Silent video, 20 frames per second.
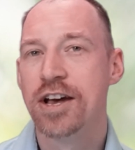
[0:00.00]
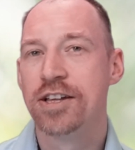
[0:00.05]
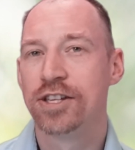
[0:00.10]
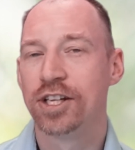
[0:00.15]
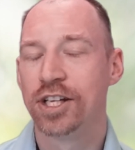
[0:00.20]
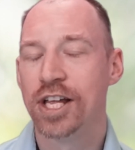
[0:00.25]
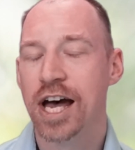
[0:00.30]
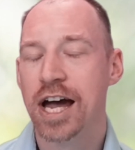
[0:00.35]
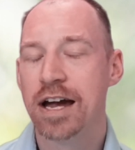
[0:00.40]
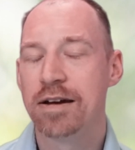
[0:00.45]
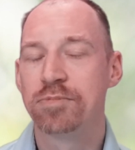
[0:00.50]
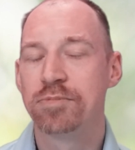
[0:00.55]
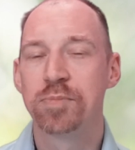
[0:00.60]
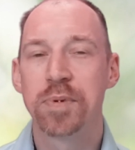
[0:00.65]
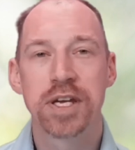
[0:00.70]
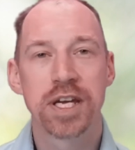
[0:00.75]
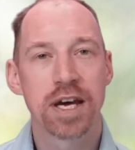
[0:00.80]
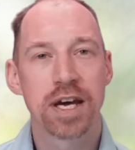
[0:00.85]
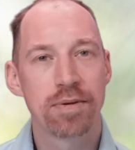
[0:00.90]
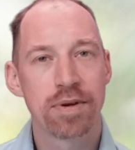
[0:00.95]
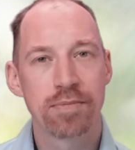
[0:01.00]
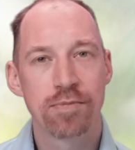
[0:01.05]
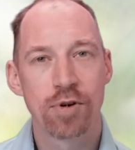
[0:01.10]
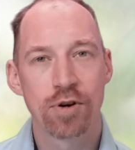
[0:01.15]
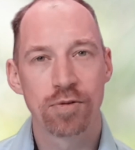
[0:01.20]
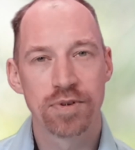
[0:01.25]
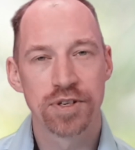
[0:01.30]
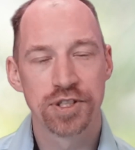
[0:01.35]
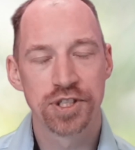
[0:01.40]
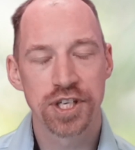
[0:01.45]
the Lyme's becoming
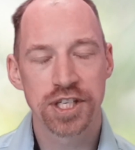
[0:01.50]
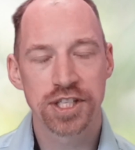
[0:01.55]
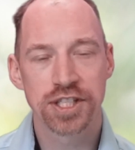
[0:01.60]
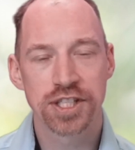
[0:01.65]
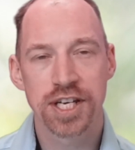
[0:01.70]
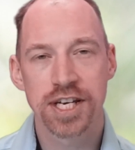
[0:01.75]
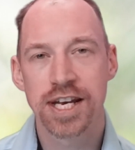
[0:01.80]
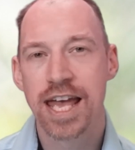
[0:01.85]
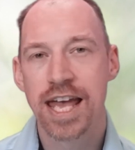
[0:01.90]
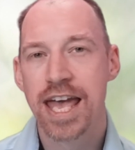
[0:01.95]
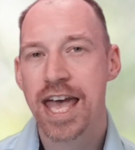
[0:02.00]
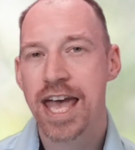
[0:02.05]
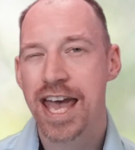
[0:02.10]
more resistant,